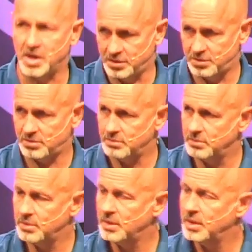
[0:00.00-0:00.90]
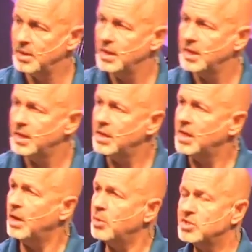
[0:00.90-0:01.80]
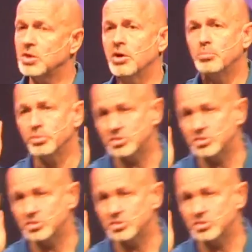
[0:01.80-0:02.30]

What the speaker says: us. And we started